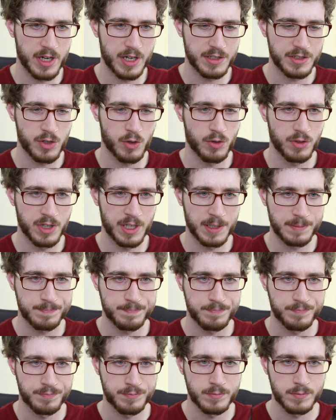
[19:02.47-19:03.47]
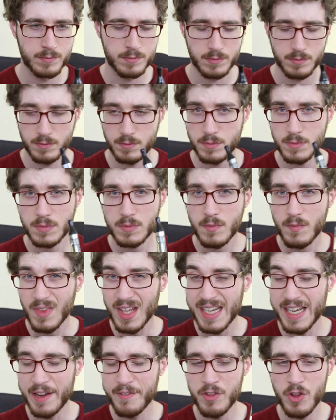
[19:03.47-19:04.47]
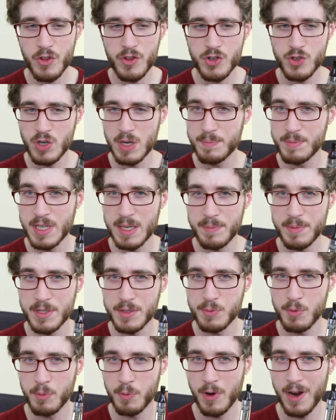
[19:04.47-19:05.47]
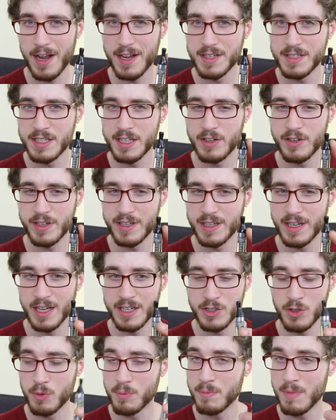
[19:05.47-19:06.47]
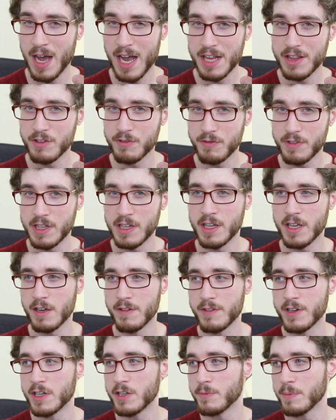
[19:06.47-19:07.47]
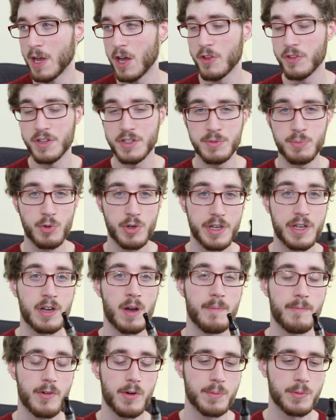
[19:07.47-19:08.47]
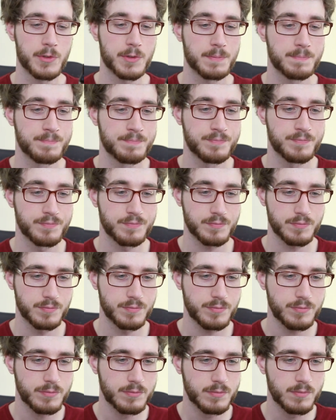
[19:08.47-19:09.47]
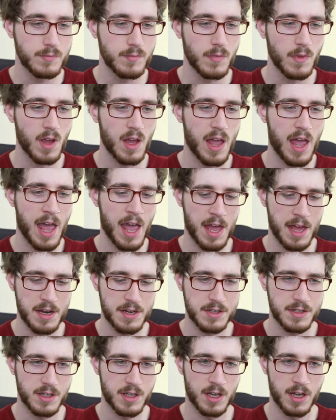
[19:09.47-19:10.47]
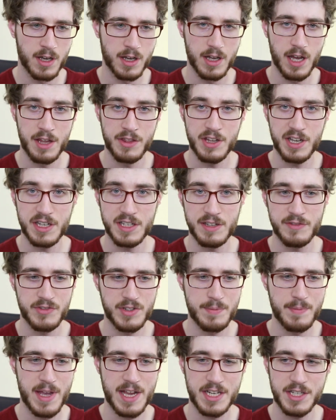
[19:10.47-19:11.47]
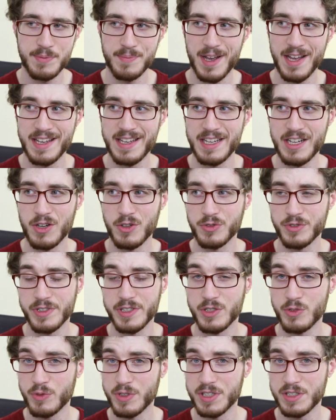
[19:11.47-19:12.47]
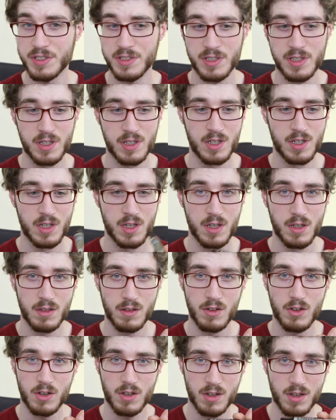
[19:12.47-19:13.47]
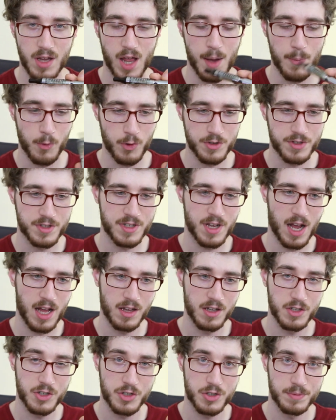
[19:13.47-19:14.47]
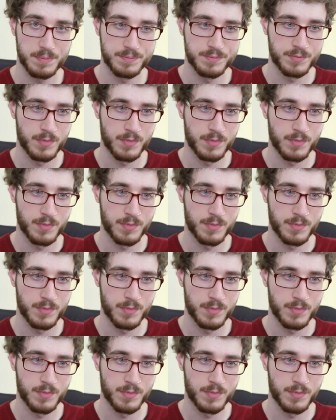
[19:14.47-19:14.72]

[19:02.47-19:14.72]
that it's holding. Even though the drip tip is proprietary, I don't mind the feeling of it in your mouth. It's pretty comfortable, and I think it definitely makes my eGo C-twist look a lot more stylish.